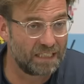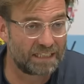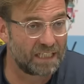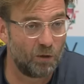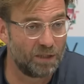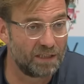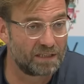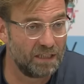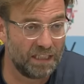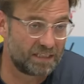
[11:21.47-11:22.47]
That's how it
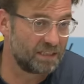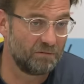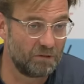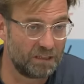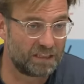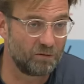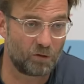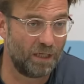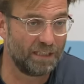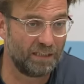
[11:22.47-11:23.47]
is. It's it's
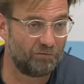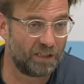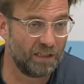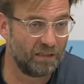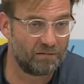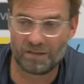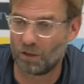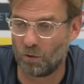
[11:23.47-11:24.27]
quite difficult.